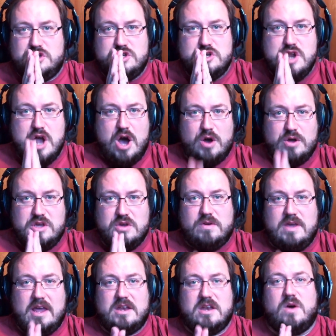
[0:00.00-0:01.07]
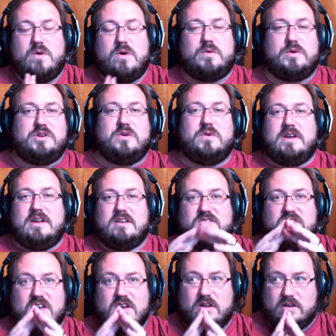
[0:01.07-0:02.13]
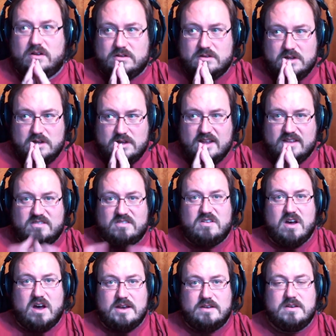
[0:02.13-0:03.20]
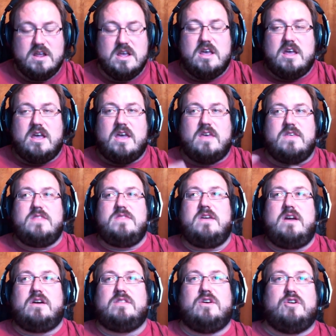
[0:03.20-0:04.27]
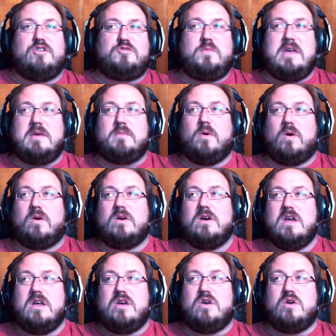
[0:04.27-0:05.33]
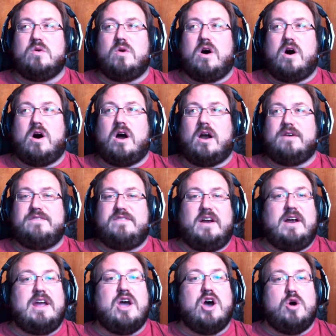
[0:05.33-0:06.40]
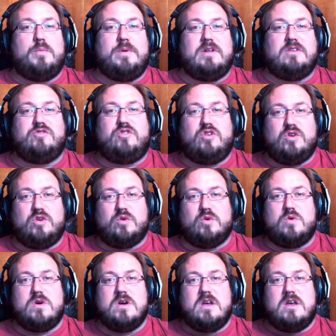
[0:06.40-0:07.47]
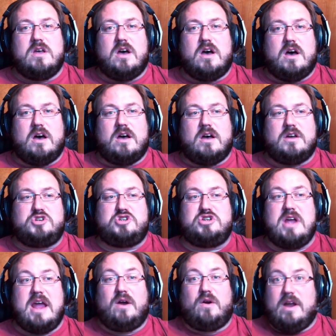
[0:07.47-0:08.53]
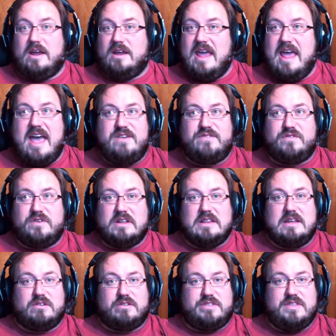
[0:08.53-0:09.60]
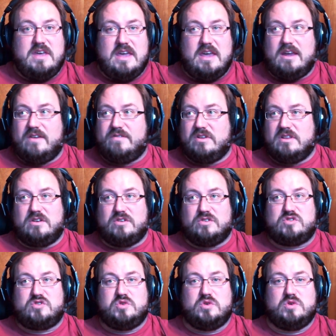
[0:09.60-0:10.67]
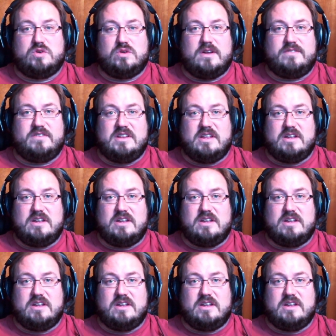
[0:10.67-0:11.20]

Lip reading: No, you can't know what we're doing until it's done. And then there are those people who are very open to sharing every little thing, every little tool, every